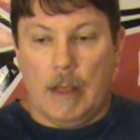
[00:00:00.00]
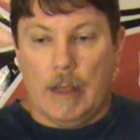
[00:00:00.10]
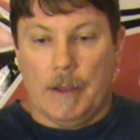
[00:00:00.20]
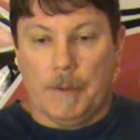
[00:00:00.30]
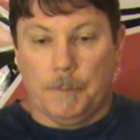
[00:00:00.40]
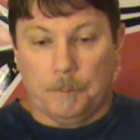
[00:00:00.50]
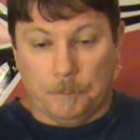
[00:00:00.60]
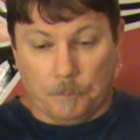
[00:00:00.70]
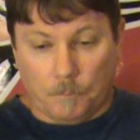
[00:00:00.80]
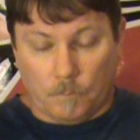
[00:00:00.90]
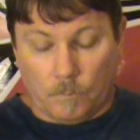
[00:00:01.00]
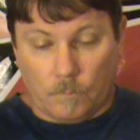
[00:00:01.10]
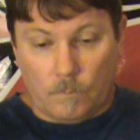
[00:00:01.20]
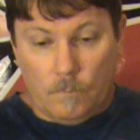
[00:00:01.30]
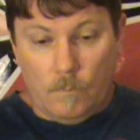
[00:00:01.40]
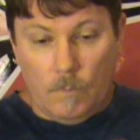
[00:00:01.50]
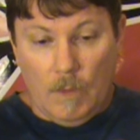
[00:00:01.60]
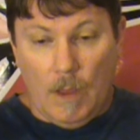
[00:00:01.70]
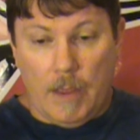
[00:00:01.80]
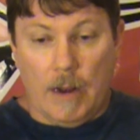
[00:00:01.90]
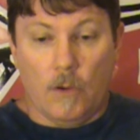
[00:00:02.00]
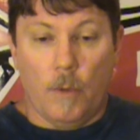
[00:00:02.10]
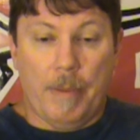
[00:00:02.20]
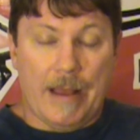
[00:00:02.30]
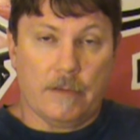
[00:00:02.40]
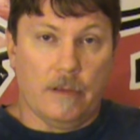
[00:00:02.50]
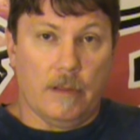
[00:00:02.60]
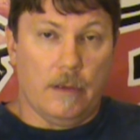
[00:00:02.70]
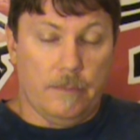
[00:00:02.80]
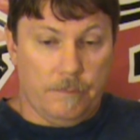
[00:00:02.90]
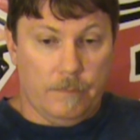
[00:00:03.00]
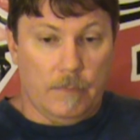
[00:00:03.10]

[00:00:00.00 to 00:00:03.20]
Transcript: And I'll go back to the